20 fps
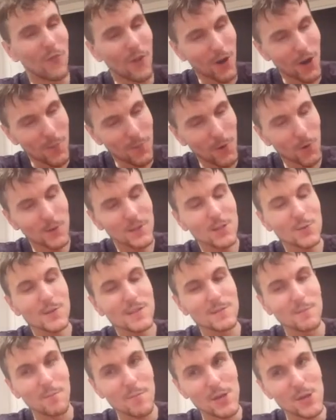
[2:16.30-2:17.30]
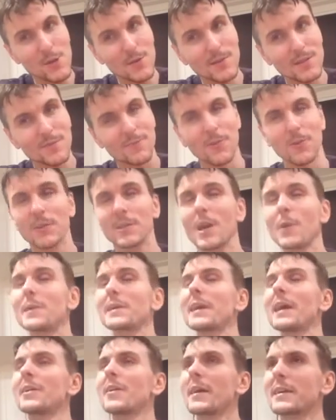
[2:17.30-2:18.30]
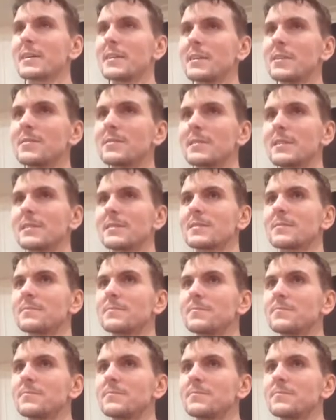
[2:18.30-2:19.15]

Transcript: The verb order was beautiful. Go again, I can lose it.